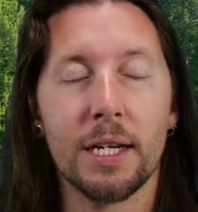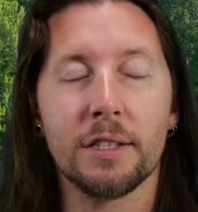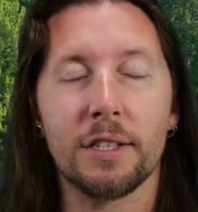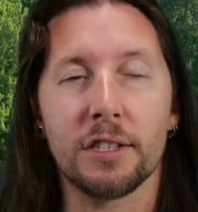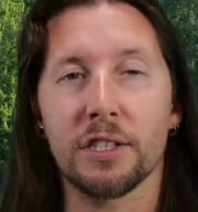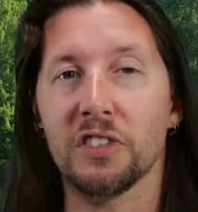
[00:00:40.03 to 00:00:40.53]

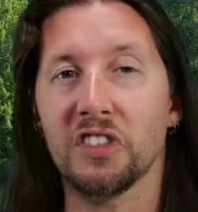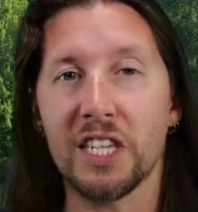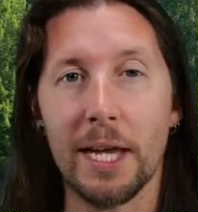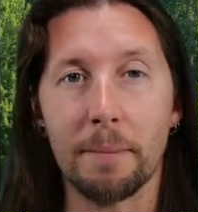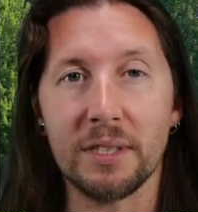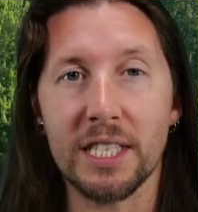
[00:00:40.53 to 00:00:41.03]
such as
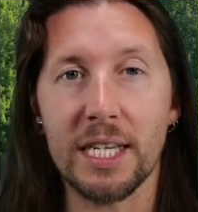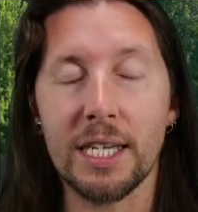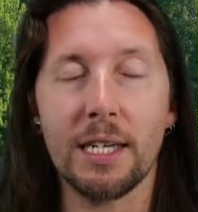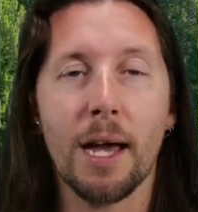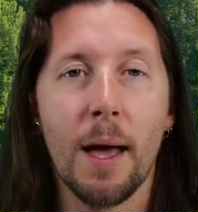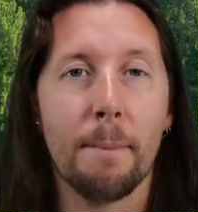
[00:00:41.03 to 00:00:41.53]

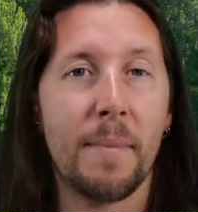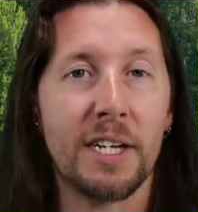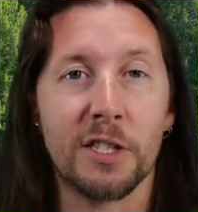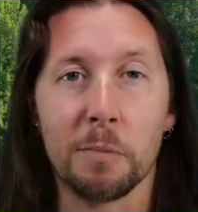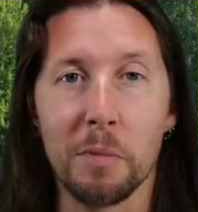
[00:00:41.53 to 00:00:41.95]
DMT, magic